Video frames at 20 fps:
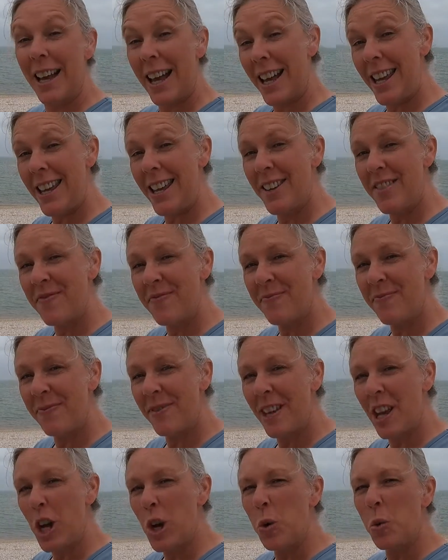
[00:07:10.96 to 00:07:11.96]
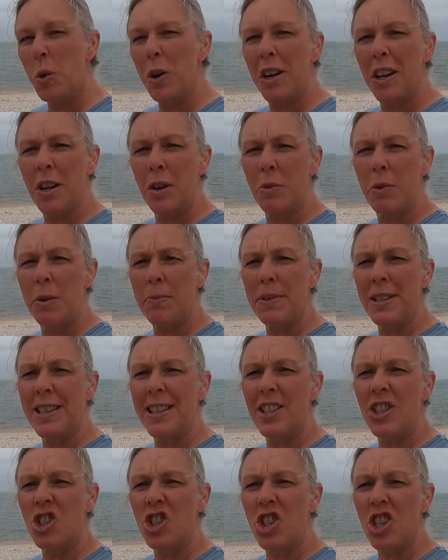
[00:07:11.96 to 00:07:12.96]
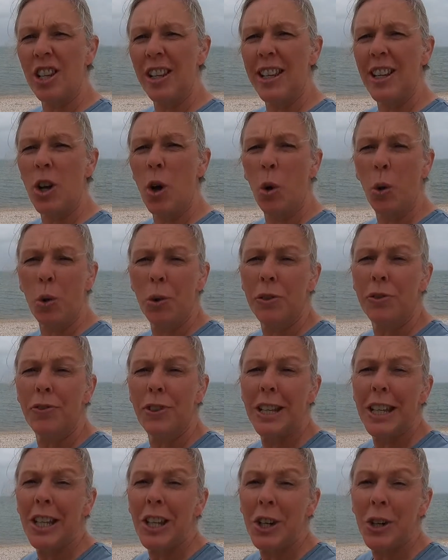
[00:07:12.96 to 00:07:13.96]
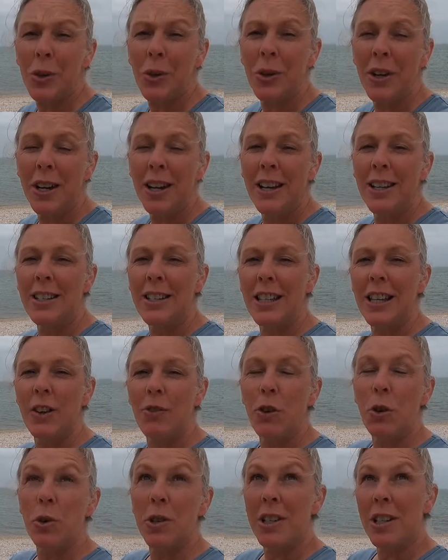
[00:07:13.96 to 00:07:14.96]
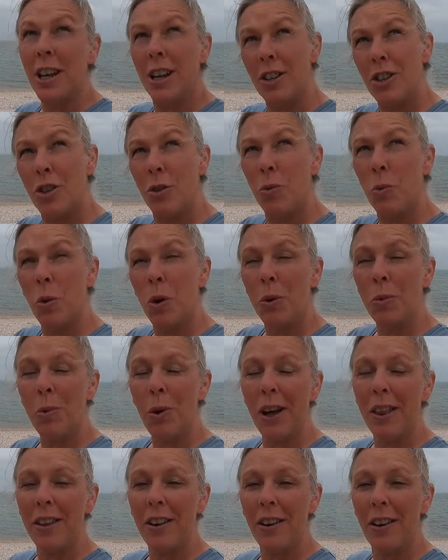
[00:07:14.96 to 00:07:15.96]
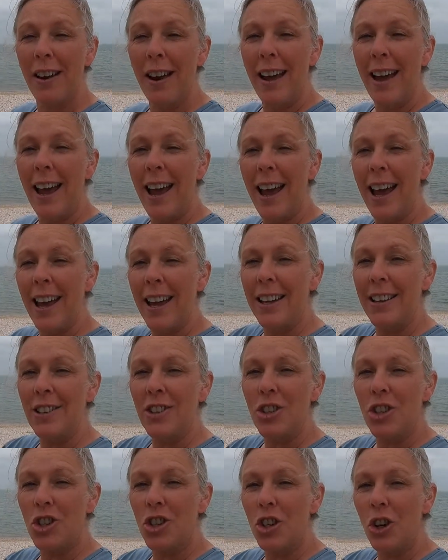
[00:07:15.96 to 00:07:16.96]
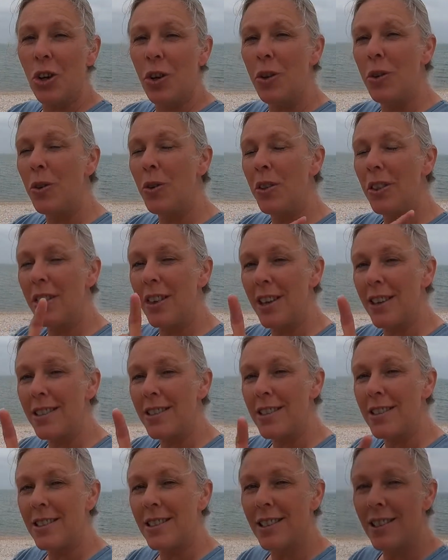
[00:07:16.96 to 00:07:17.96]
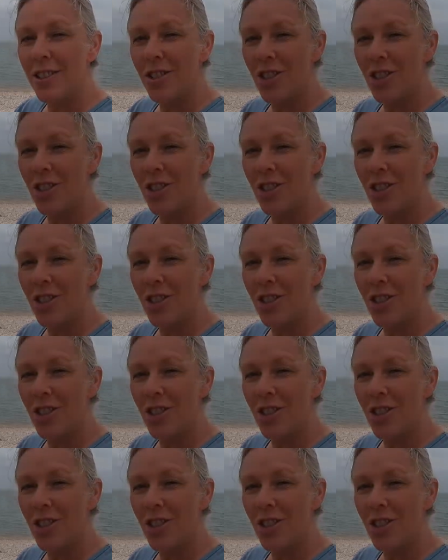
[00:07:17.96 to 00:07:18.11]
Hiya. We're interrupting this chilly cold video to give you a touch of warm weather and to show you this.